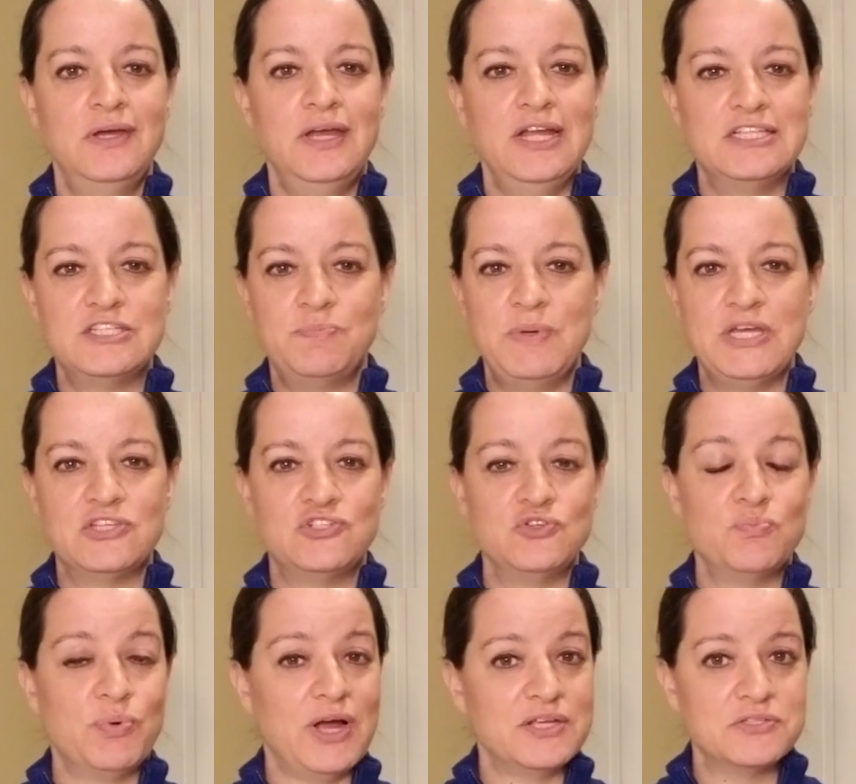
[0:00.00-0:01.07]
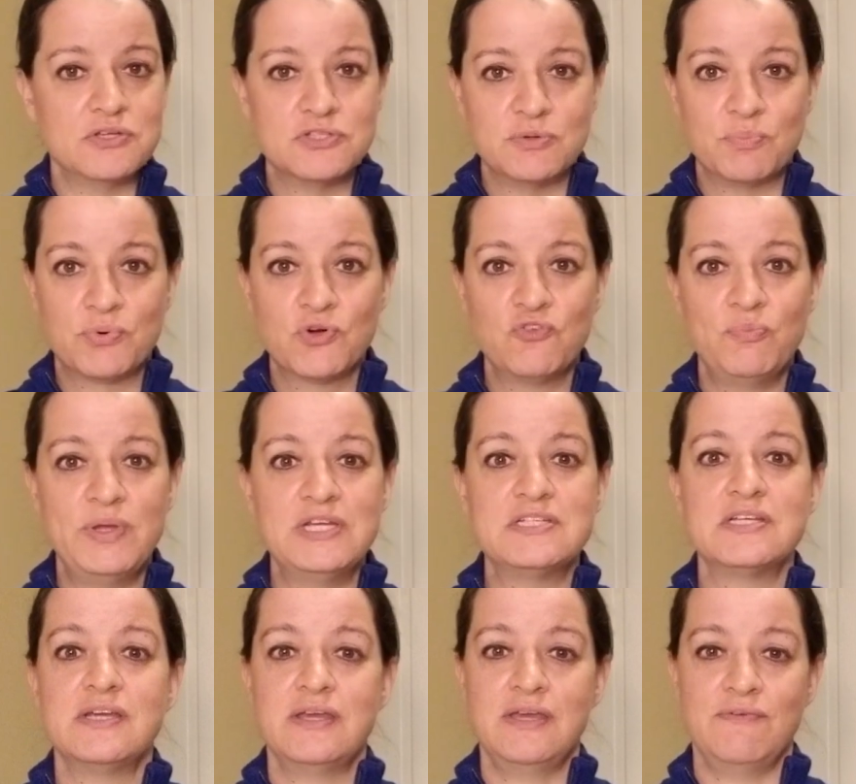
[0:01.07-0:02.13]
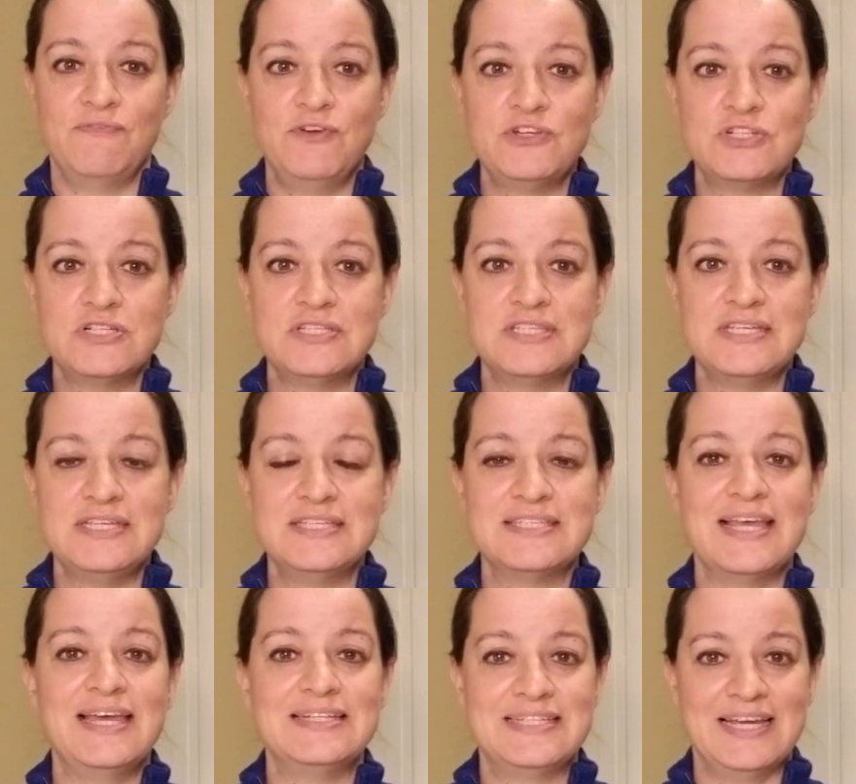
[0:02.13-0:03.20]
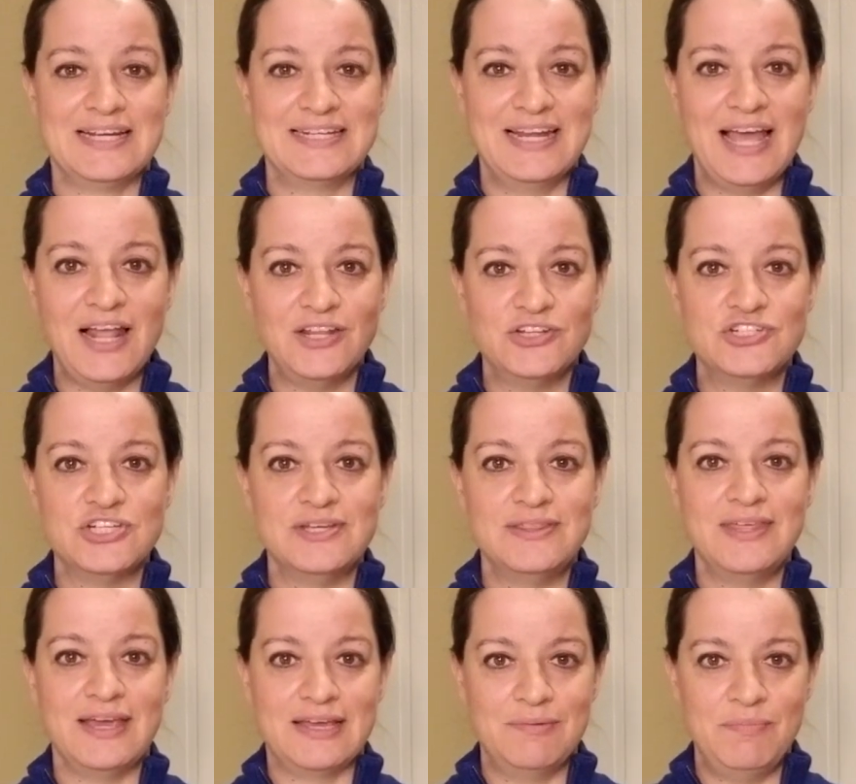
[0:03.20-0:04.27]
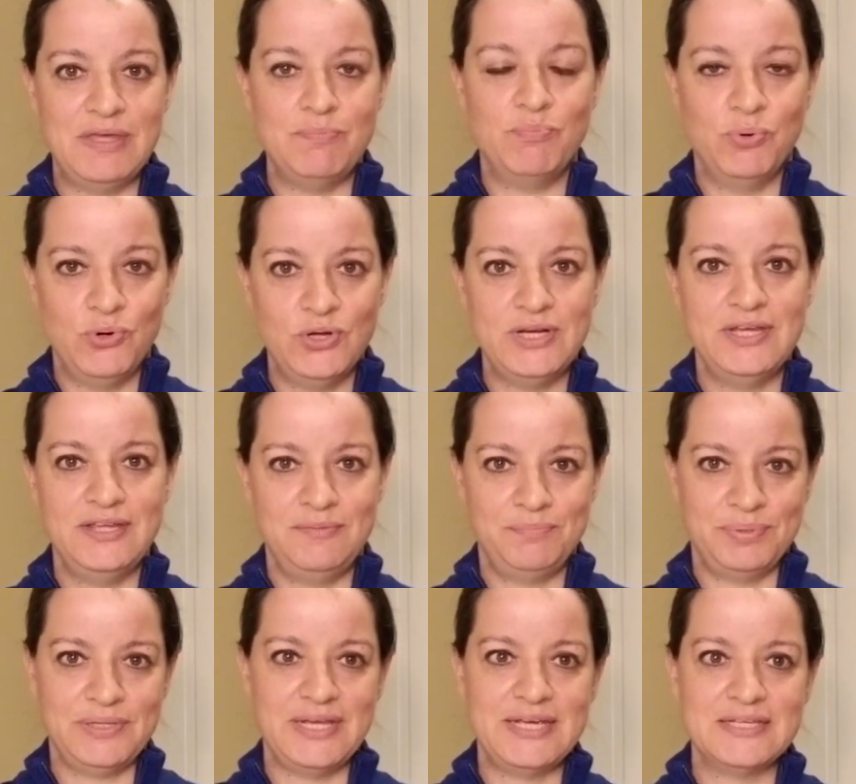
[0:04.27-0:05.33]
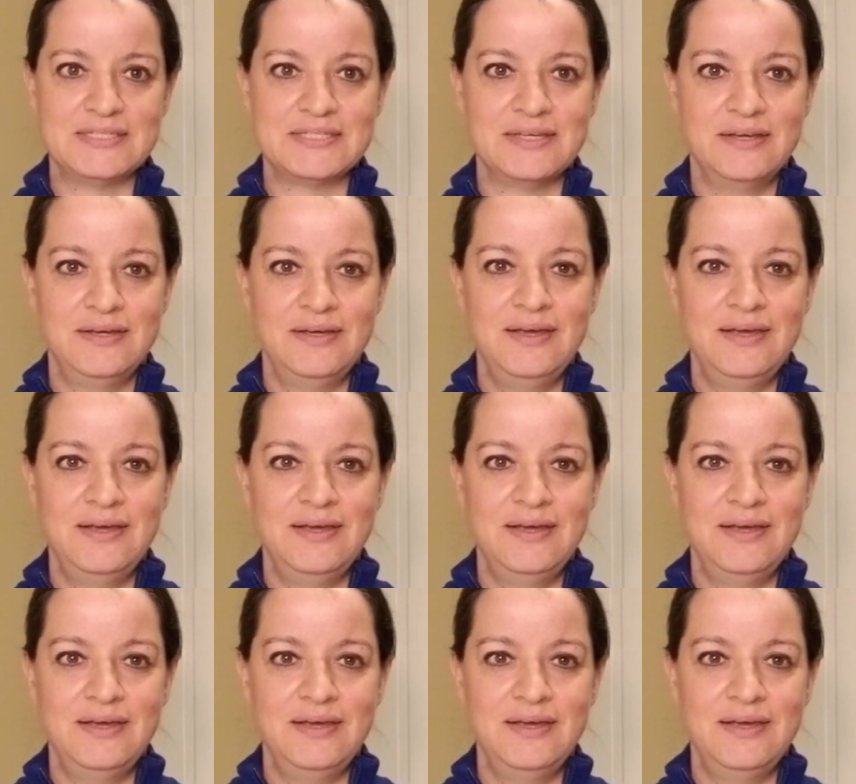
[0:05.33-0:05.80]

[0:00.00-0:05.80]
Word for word: It speaks to process improvement, efficiencies, and technology that can be put in place.